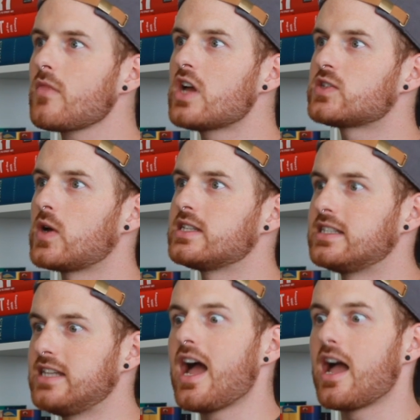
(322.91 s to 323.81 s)
So I
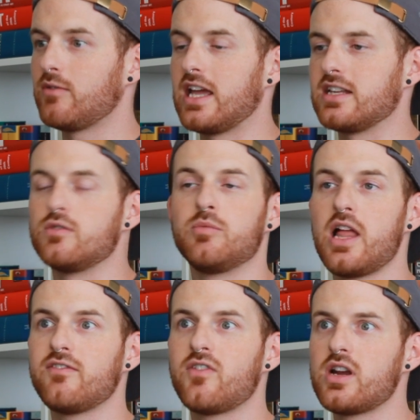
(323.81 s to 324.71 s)
said, yeah, I would like to
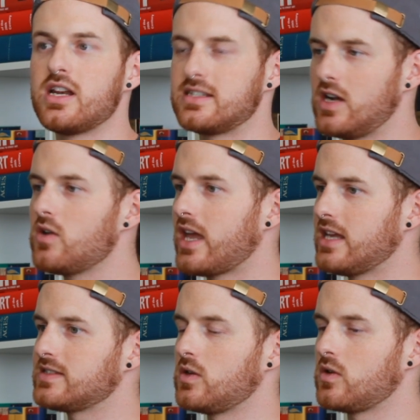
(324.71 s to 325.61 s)
apply for it. And he said, okay,
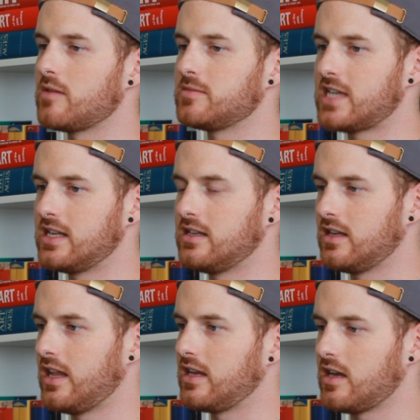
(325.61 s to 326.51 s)
so come sign,
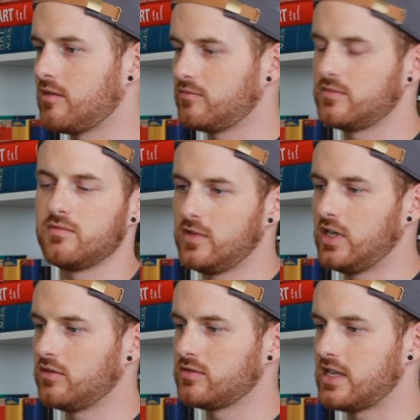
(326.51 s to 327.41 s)
sign
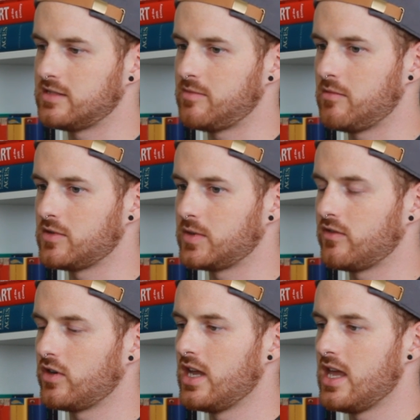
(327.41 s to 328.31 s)
some papers,
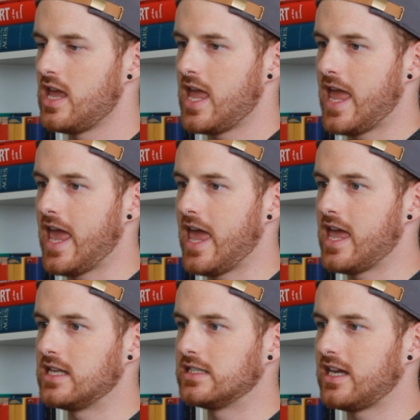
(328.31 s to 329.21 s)
whatever.
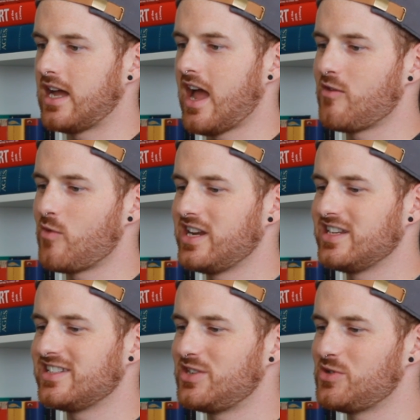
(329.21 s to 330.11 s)
And I went
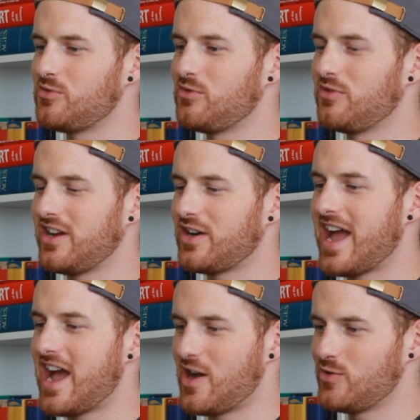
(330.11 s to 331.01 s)
into their
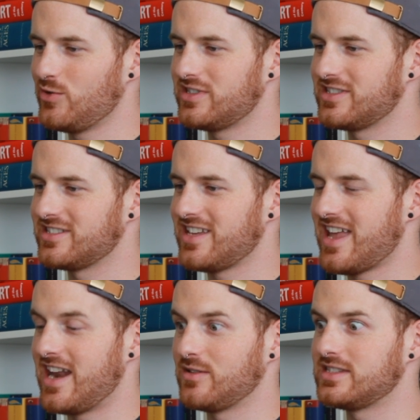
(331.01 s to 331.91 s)
house
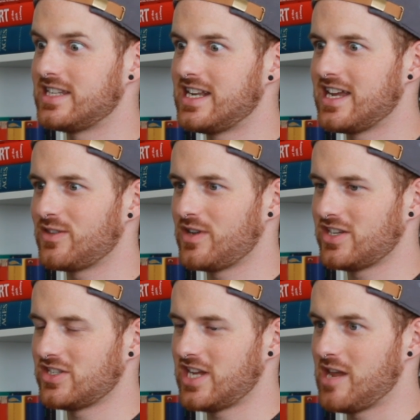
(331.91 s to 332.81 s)
and I was sitting at their
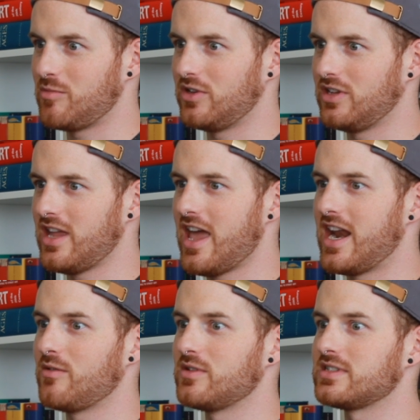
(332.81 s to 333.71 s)
kitchen table and
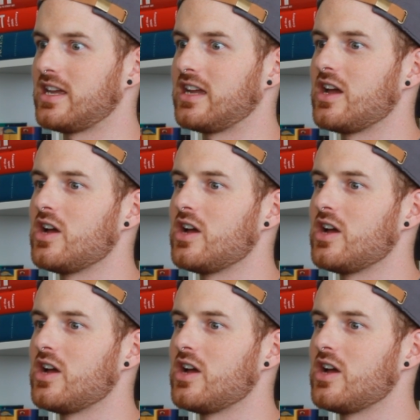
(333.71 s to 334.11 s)
I was like